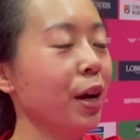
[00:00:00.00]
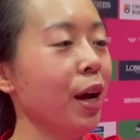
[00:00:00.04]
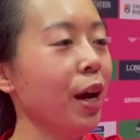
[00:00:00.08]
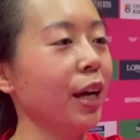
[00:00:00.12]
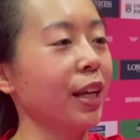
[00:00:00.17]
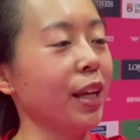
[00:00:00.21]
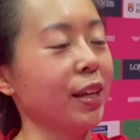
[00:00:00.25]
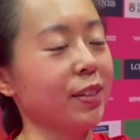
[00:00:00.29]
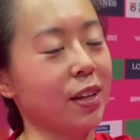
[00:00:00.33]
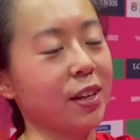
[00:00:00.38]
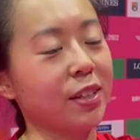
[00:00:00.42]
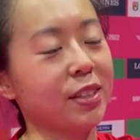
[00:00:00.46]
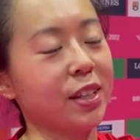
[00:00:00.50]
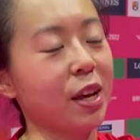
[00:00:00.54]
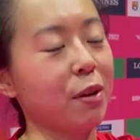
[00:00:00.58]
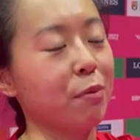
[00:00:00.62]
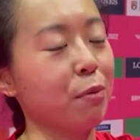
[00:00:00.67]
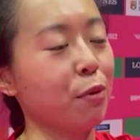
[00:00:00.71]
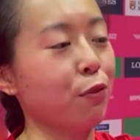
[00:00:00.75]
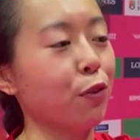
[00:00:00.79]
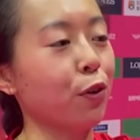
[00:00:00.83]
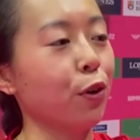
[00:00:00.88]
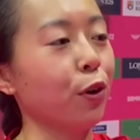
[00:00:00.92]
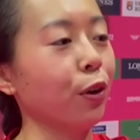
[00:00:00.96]
and as I was saying
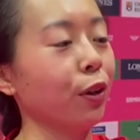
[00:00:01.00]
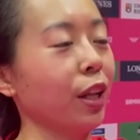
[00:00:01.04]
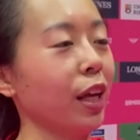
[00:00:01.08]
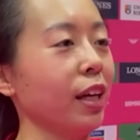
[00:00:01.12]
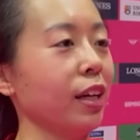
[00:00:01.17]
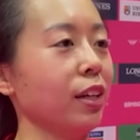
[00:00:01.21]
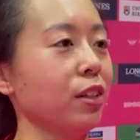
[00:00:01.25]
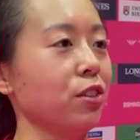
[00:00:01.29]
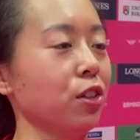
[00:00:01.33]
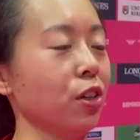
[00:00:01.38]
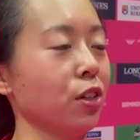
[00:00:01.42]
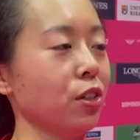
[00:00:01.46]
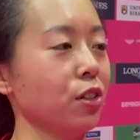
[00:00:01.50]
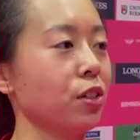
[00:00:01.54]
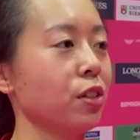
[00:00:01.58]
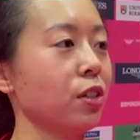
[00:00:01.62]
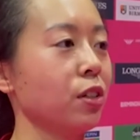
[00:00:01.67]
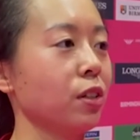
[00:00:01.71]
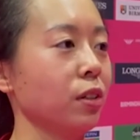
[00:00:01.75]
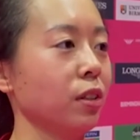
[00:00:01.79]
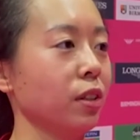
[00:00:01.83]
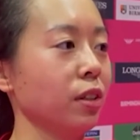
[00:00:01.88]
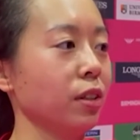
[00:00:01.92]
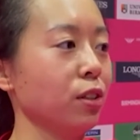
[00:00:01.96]
before, like
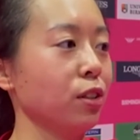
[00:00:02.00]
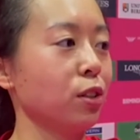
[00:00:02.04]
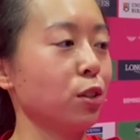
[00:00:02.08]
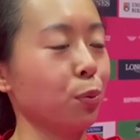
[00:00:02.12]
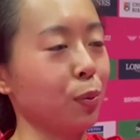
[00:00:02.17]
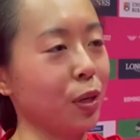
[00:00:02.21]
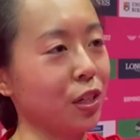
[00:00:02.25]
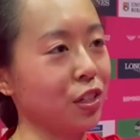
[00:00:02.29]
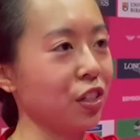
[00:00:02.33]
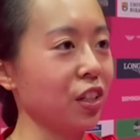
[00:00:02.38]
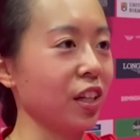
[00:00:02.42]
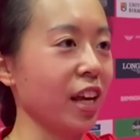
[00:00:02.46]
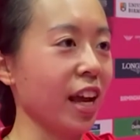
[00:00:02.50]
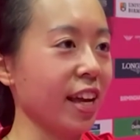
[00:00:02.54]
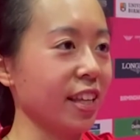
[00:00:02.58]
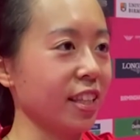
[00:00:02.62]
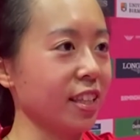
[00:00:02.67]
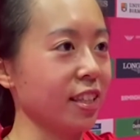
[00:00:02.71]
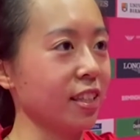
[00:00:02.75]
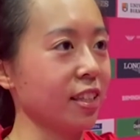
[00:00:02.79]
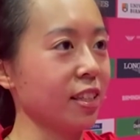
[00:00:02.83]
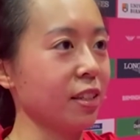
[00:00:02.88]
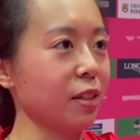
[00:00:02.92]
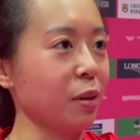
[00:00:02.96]
just switching
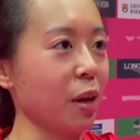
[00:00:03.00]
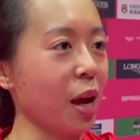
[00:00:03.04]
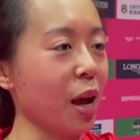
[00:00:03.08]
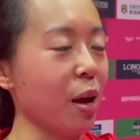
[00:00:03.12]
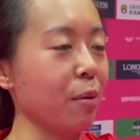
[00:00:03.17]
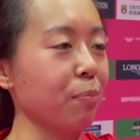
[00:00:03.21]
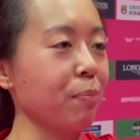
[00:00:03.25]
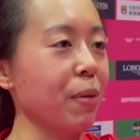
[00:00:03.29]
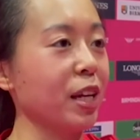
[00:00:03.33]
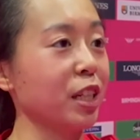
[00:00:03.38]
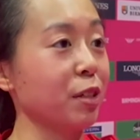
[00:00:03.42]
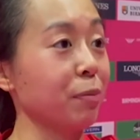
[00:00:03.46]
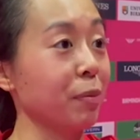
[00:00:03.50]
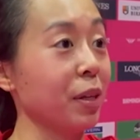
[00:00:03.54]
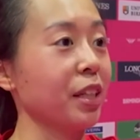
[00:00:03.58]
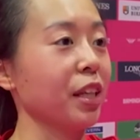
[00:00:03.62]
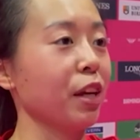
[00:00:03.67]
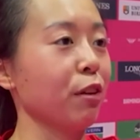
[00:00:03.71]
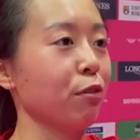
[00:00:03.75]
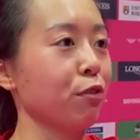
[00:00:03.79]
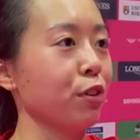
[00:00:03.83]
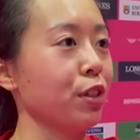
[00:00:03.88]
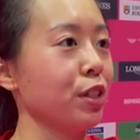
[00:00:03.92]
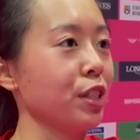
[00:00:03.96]
ends uh, makes a big
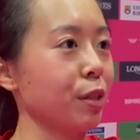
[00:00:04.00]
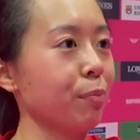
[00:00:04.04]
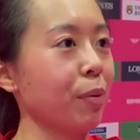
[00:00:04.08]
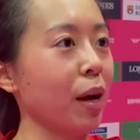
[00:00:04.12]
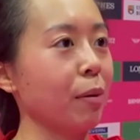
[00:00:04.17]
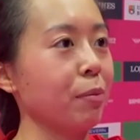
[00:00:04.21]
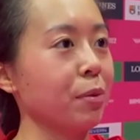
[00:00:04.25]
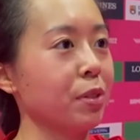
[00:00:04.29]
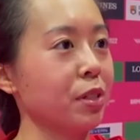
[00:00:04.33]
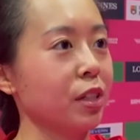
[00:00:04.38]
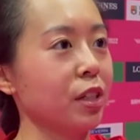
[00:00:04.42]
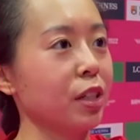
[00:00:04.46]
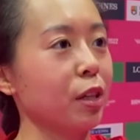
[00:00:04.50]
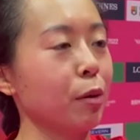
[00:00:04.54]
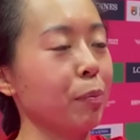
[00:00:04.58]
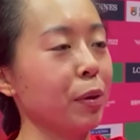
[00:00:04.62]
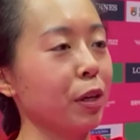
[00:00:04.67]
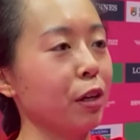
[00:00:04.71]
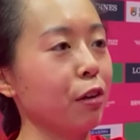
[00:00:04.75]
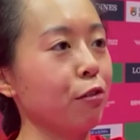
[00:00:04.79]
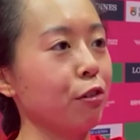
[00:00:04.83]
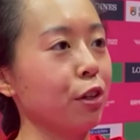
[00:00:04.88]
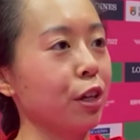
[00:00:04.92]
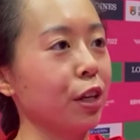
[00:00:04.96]
difference in badminton in a
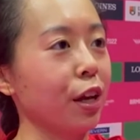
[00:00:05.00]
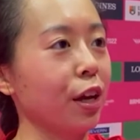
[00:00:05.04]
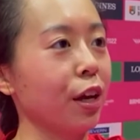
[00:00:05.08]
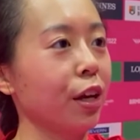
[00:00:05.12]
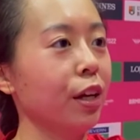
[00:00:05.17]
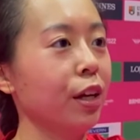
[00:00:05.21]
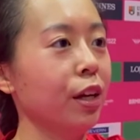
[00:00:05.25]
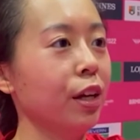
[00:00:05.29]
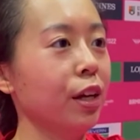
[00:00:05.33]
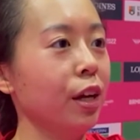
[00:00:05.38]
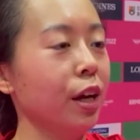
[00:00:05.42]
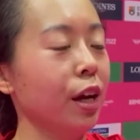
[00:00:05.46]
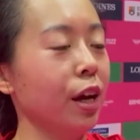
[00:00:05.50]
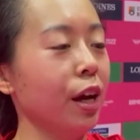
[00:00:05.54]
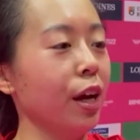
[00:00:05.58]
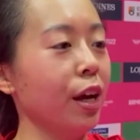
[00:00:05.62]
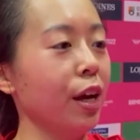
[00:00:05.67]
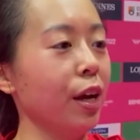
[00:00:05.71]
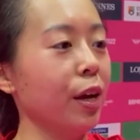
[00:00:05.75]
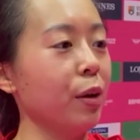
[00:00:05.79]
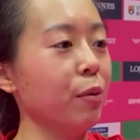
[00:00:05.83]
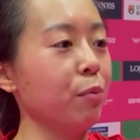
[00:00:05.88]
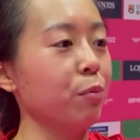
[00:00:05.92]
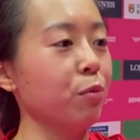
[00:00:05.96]
big arena
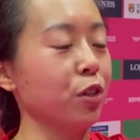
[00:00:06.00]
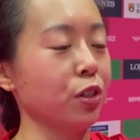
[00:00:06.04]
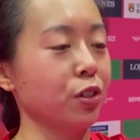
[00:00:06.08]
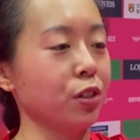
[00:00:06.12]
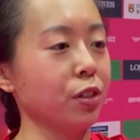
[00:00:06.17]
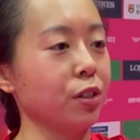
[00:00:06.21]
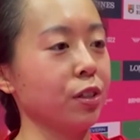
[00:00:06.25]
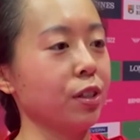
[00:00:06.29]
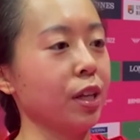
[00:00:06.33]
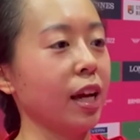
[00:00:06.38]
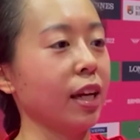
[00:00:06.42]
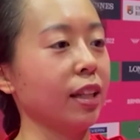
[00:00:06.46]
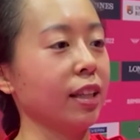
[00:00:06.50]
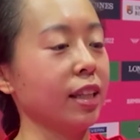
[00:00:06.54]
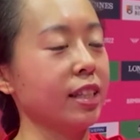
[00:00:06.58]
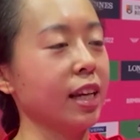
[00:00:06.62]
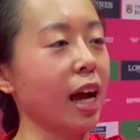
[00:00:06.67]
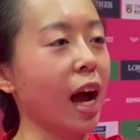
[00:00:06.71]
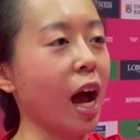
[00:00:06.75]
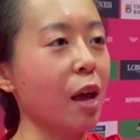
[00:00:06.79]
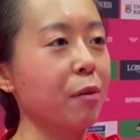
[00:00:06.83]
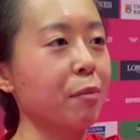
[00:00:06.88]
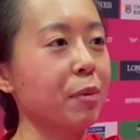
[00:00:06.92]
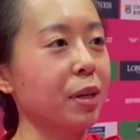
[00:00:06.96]
um, just because like the
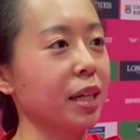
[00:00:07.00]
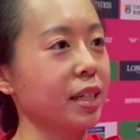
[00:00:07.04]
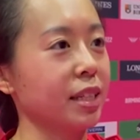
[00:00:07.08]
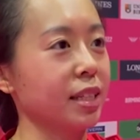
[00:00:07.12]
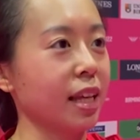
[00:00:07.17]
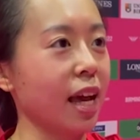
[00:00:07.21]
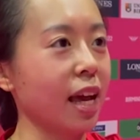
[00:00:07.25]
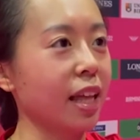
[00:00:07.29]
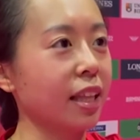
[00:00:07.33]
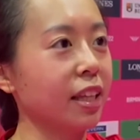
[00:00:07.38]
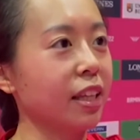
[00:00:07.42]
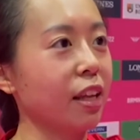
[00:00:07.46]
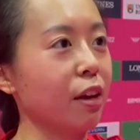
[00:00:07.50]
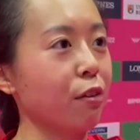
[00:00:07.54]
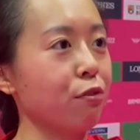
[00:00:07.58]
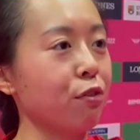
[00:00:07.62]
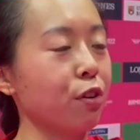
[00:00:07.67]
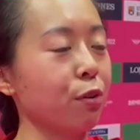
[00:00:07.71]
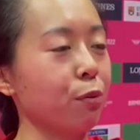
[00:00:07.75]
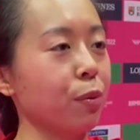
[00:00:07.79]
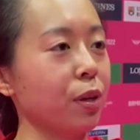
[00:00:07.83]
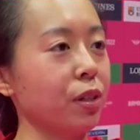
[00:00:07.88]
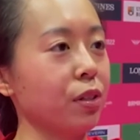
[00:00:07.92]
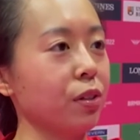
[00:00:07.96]
timing is slightly
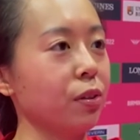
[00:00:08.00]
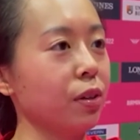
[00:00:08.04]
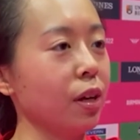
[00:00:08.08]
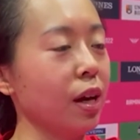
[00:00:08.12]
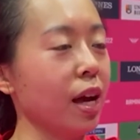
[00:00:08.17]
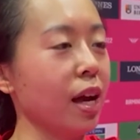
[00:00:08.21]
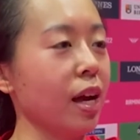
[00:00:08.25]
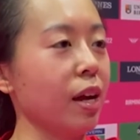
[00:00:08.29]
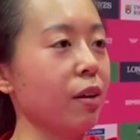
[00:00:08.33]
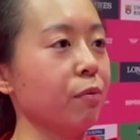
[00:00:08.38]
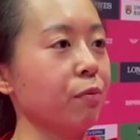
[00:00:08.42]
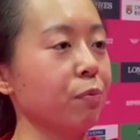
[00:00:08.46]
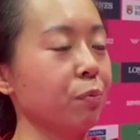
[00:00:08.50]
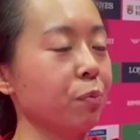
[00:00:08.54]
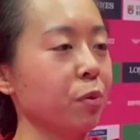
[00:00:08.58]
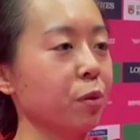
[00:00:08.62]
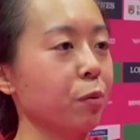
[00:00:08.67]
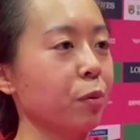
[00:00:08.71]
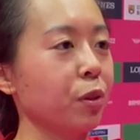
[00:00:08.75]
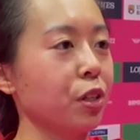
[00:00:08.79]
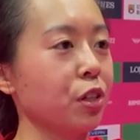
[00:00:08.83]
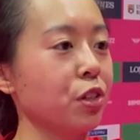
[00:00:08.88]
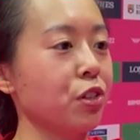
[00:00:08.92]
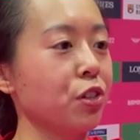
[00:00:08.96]
different when you um,
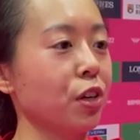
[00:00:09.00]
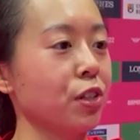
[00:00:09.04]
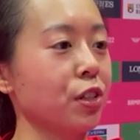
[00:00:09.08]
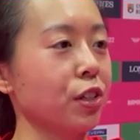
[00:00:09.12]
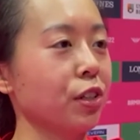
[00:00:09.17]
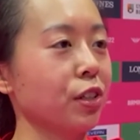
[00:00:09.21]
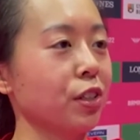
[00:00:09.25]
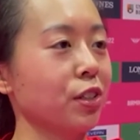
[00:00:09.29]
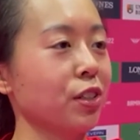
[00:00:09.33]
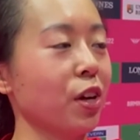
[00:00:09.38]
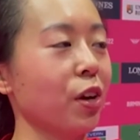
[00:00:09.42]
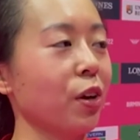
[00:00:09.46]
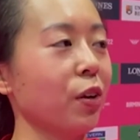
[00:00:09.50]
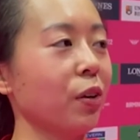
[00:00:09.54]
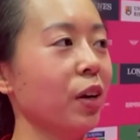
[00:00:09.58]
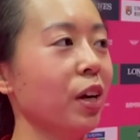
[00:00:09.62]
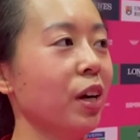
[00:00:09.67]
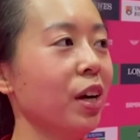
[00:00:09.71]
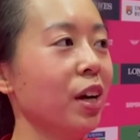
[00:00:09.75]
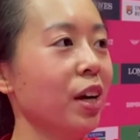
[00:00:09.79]
with the shuttle. So